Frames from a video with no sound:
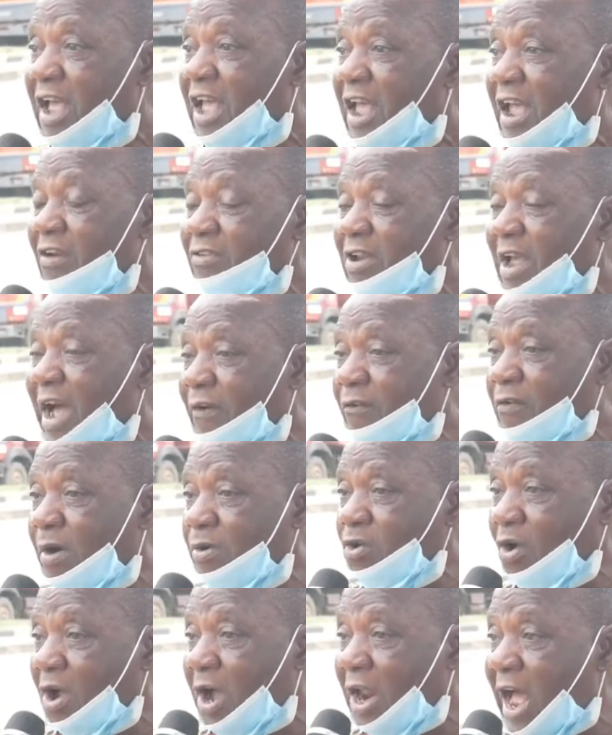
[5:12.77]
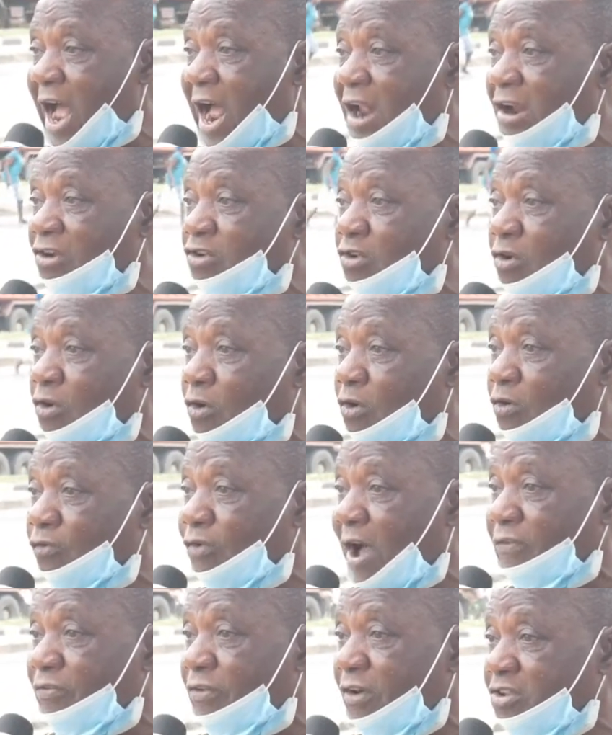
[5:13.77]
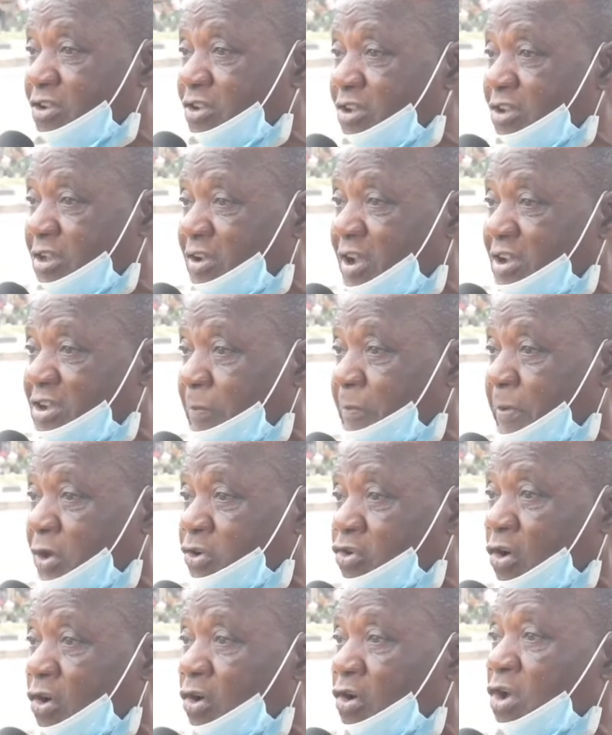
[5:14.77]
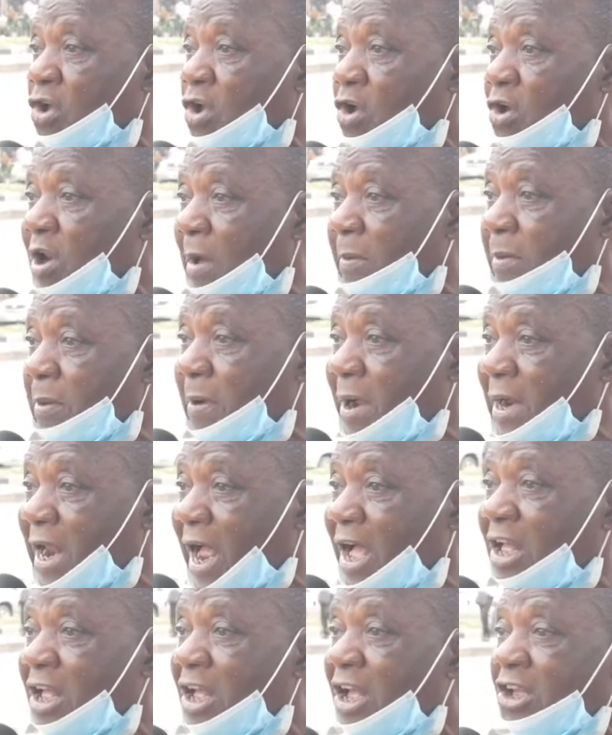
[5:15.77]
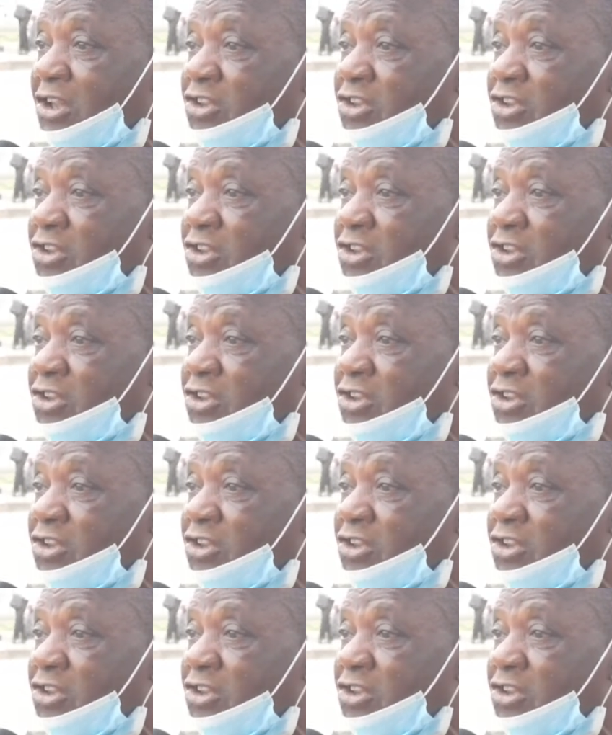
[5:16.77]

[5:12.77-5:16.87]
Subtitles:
if they had come together to fight for citizens' oppression, that would be better.